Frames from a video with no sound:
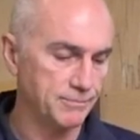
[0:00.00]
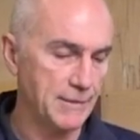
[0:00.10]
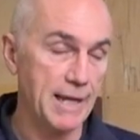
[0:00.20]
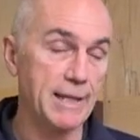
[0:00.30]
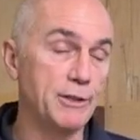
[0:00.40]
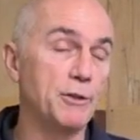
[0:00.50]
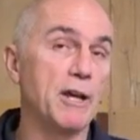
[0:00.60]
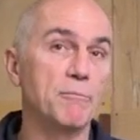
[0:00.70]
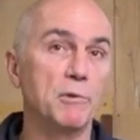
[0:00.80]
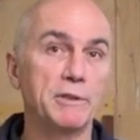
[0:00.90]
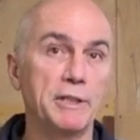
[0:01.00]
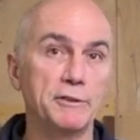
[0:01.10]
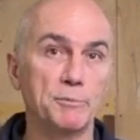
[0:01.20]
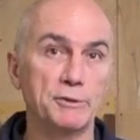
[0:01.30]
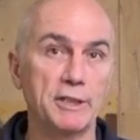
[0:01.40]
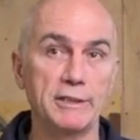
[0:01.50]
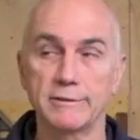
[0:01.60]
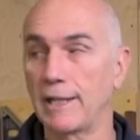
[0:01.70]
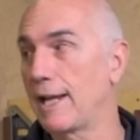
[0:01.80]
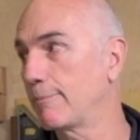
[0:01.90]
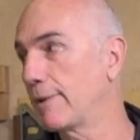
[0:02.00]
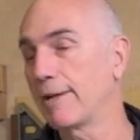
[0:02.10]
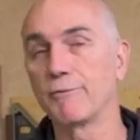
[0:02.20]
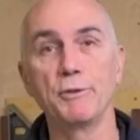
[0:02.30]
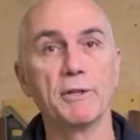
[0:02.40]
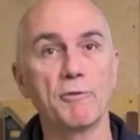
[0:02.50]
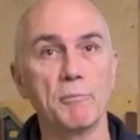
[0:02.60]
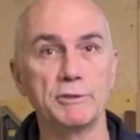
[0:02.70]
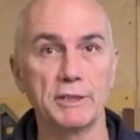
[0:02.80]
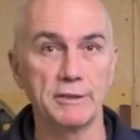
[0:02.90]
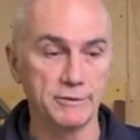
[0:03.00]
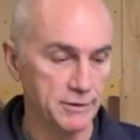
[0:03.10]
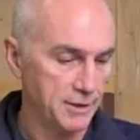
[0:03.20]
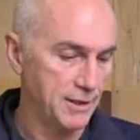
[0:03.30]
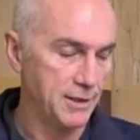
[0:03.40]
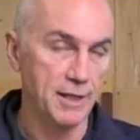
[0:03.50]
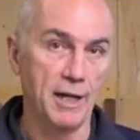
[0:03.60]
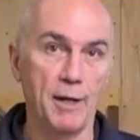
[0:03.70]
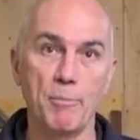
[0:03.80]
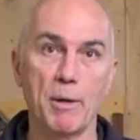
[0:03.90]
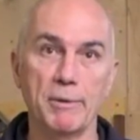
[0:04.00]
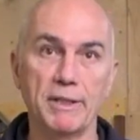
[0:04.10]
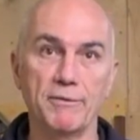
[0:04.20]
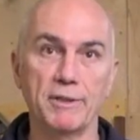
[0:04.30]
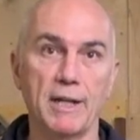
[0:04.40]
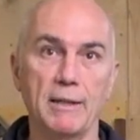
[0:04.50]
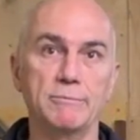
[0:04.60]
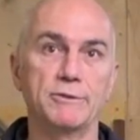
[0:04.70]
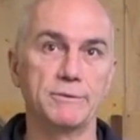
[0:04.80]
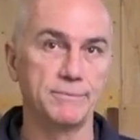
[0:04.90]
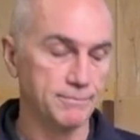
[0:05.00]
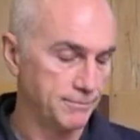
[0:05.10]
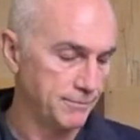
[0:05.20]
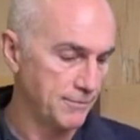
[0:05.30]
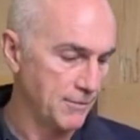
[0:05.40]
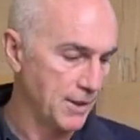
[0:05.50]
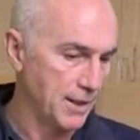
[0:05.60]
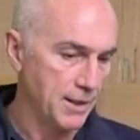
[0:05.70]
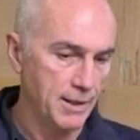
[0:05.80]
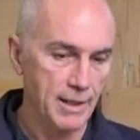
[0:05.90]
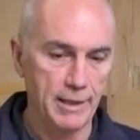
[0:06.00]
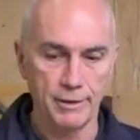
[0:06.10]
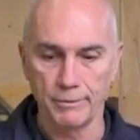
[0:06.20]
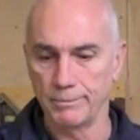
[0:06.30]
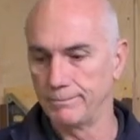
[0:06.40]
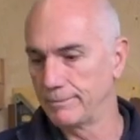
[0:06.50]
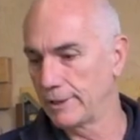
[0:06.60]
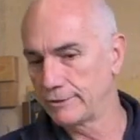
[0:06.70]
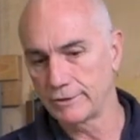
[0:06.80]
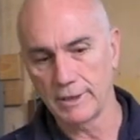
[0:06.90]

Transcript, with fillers: and they do have multi-use machines. I happen to have two different machines. Uh, I bought them at different times. Anywho, let's,